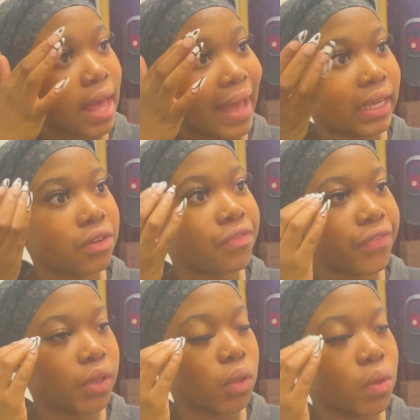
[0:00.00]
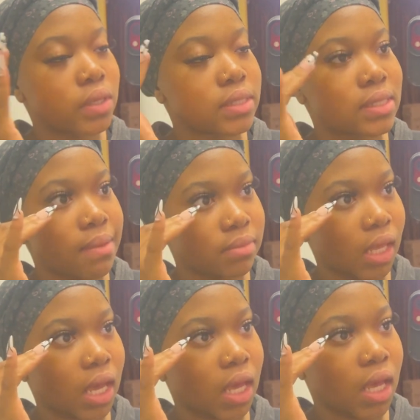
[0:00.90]
I can feel her,
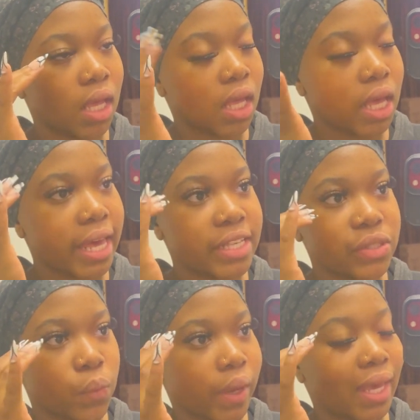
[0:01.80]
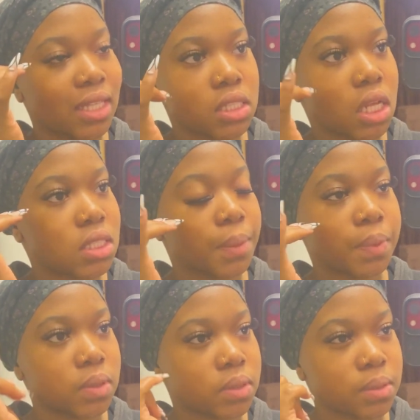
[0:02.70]
something is where it's not
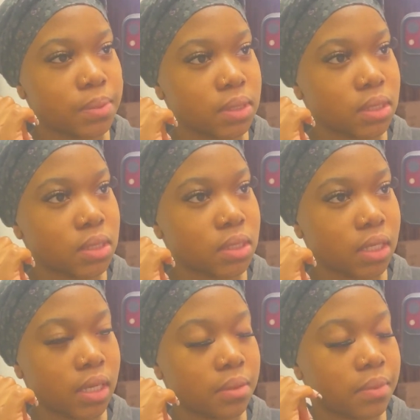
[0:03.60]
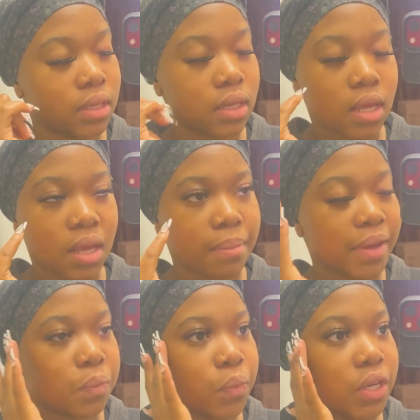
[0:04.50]
supposed to be, you get me?
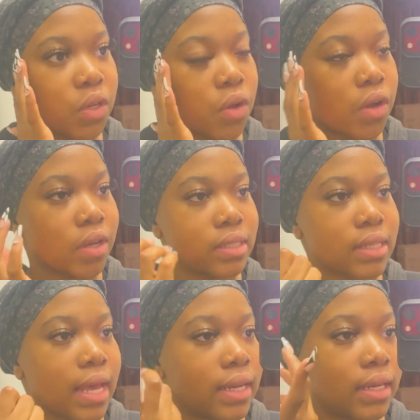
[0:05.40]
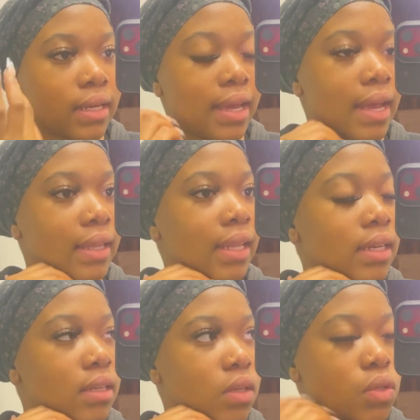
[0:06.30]
But pretty hurts and
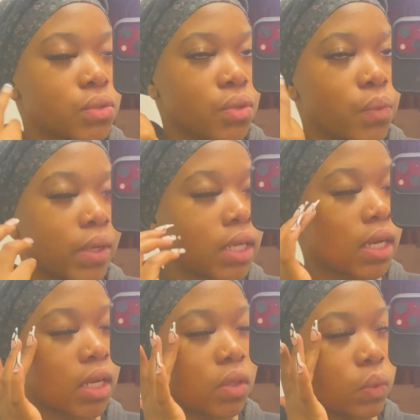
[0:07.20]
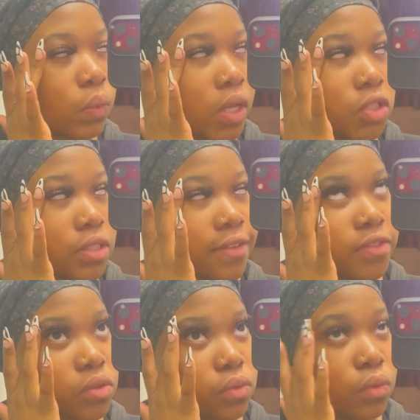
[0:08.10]
so what can I do? I just have
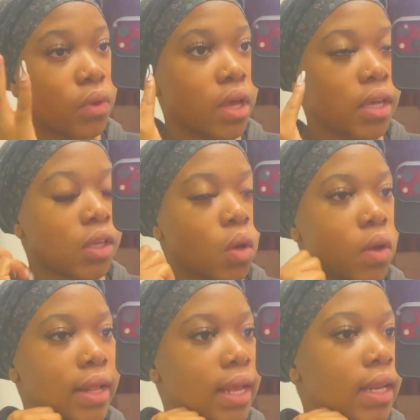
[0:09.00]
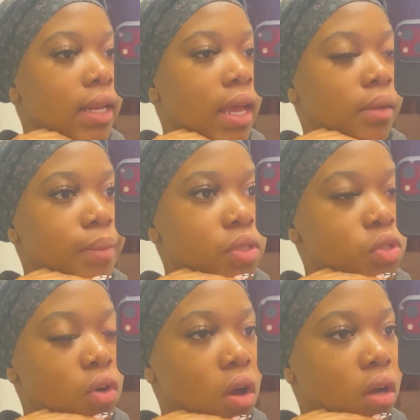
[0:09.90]
to get hotel and be
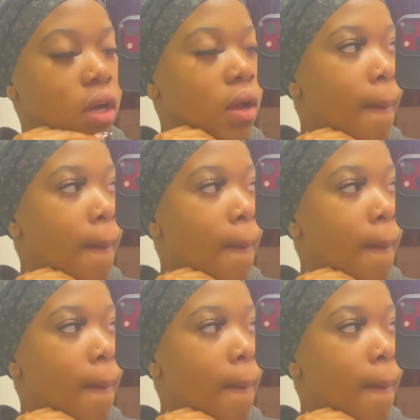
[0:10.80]
strong.